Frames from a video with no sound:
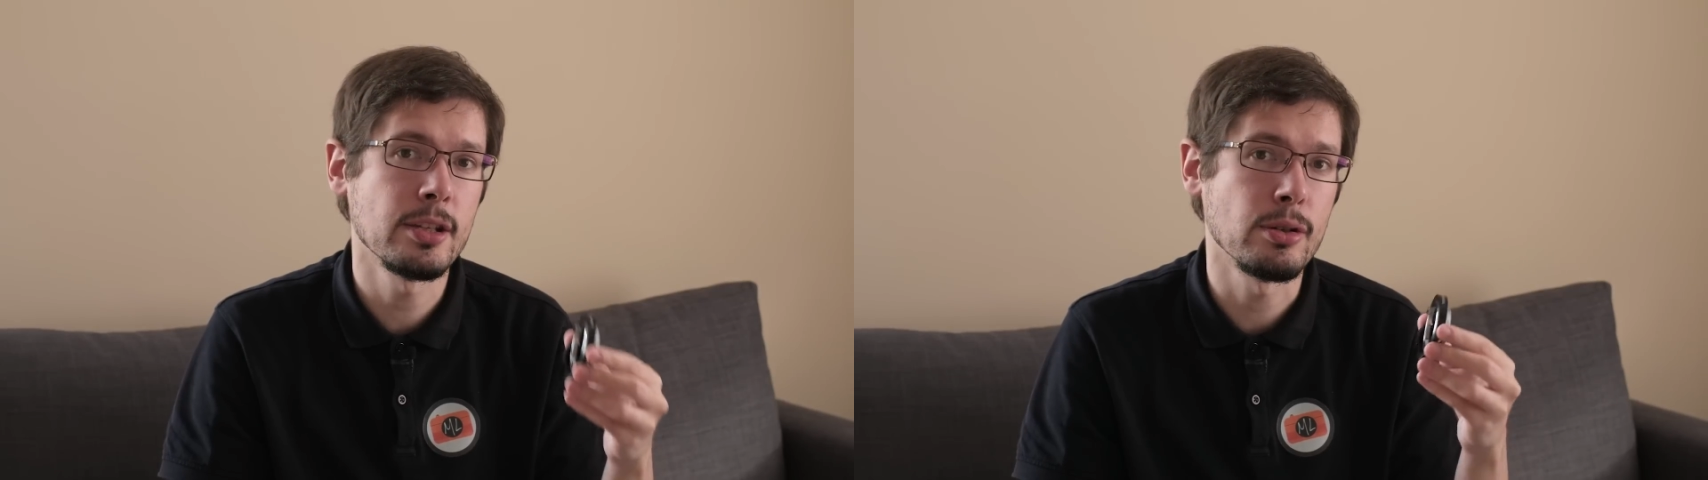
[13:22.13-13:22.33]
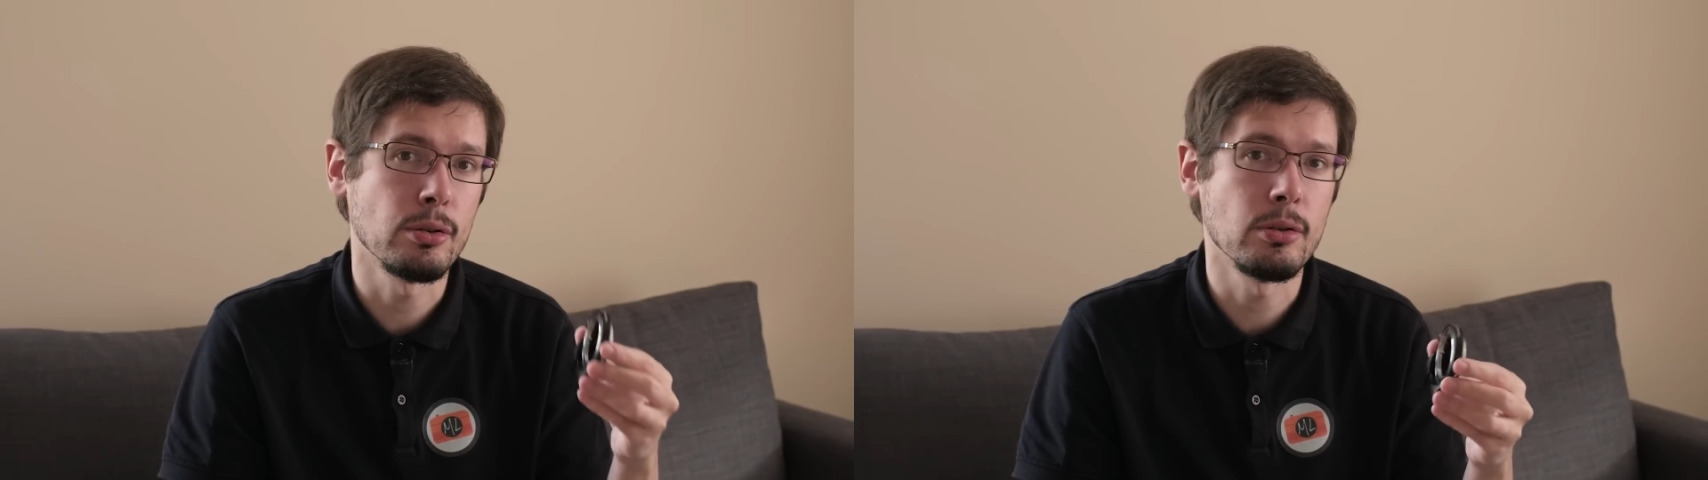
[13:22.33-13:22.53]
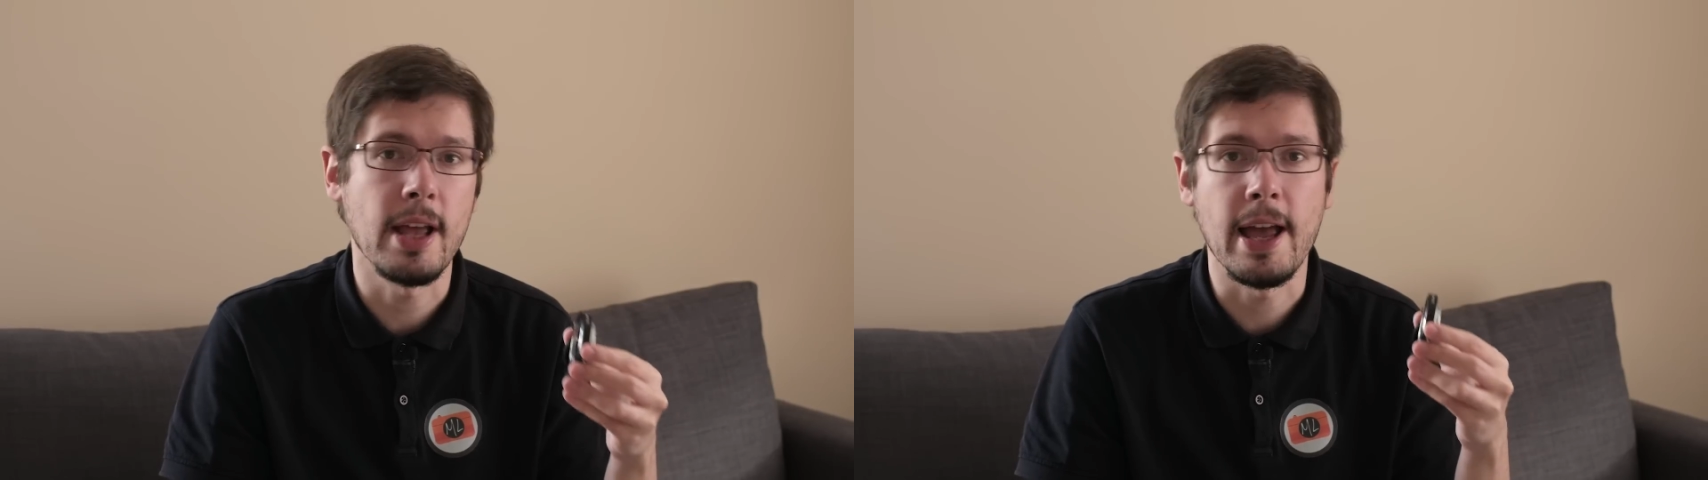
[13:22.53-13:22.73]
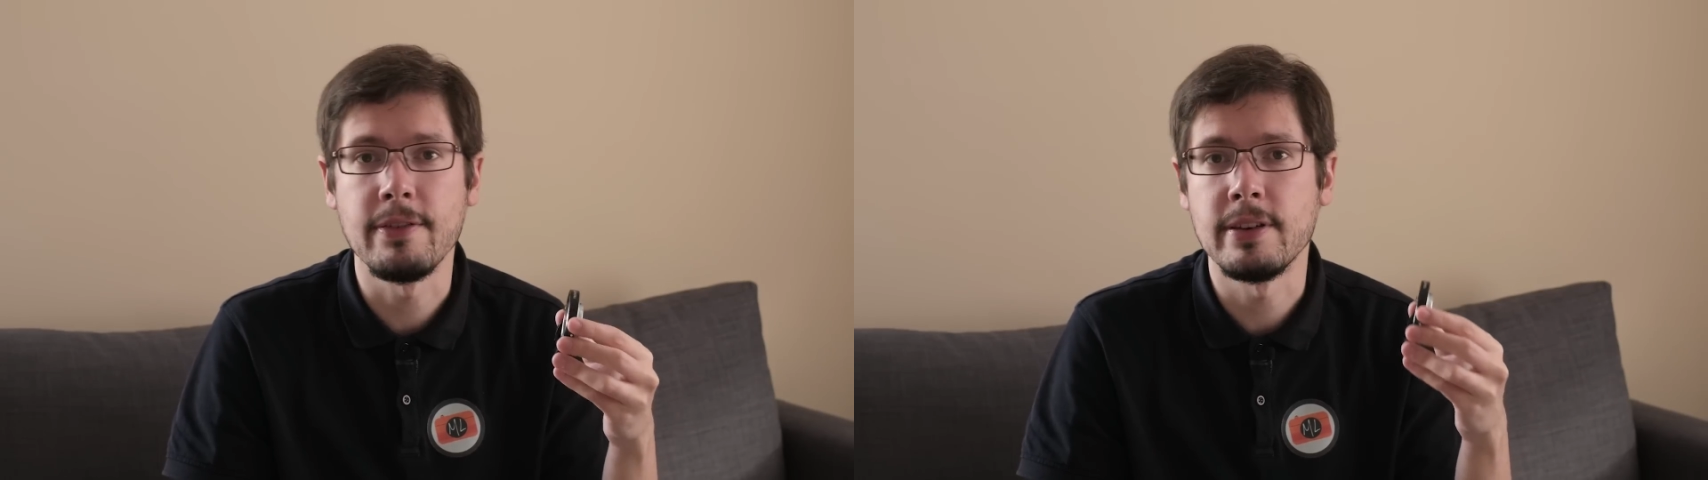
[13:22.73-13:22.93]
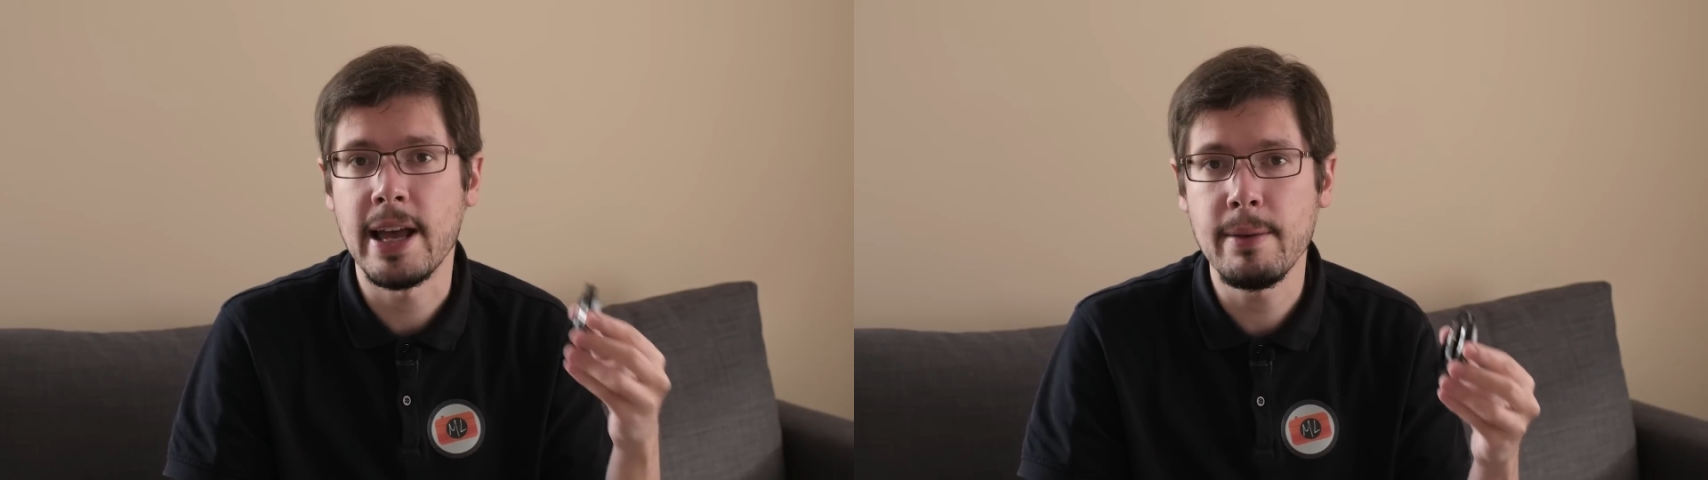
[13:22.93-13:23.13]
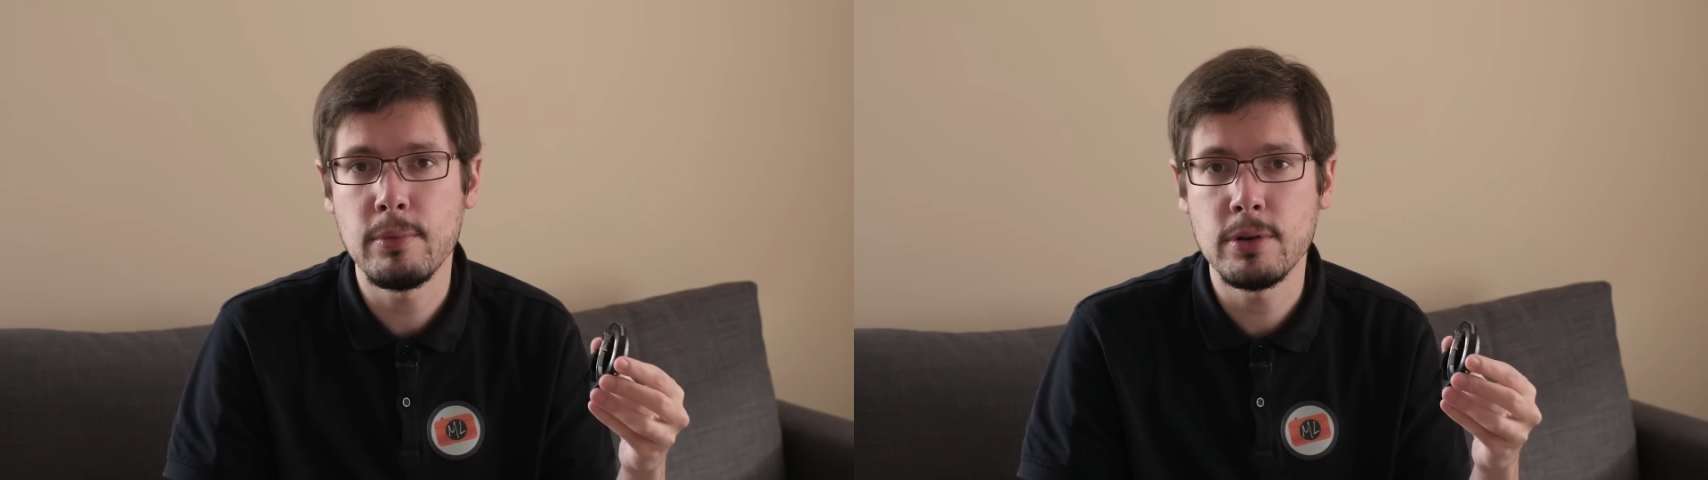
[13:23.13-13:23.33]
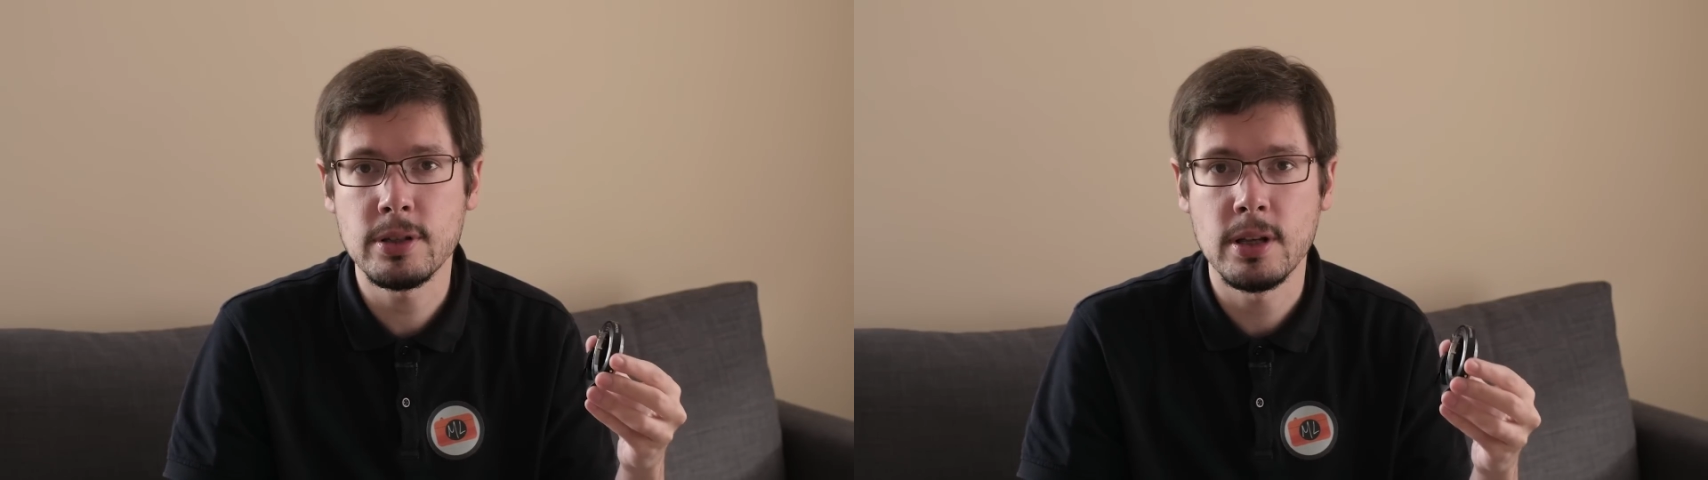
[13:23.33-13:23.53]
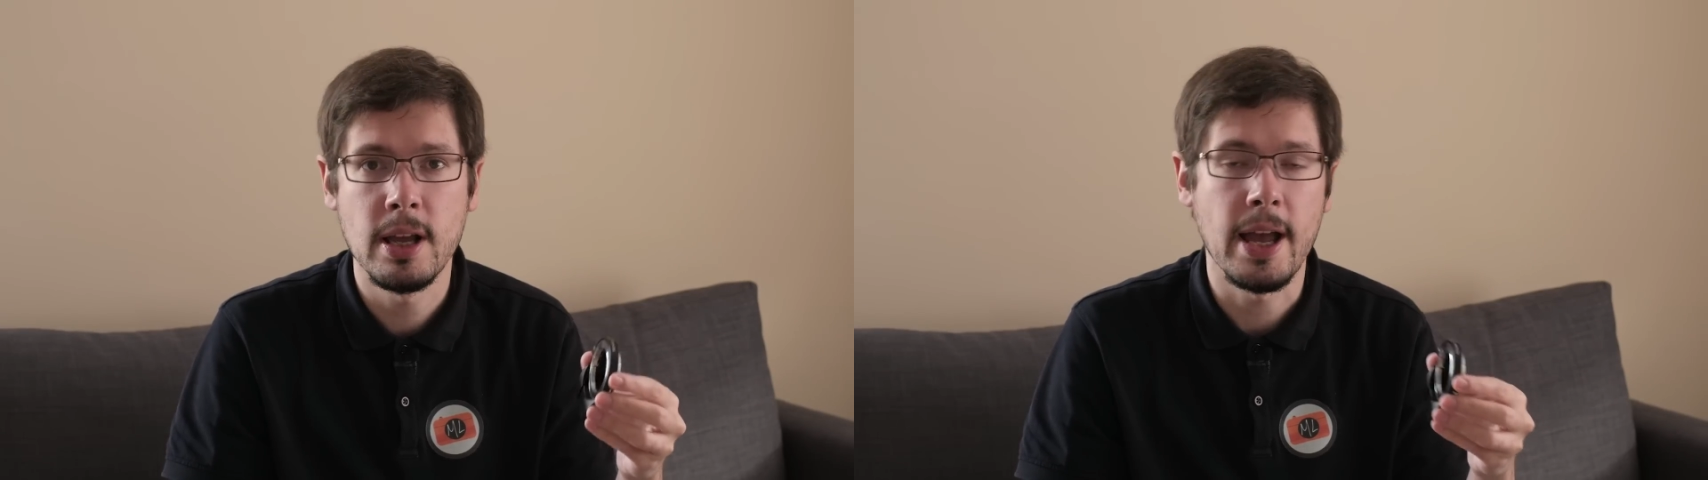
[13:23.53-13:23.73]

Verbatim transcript: certain f numbers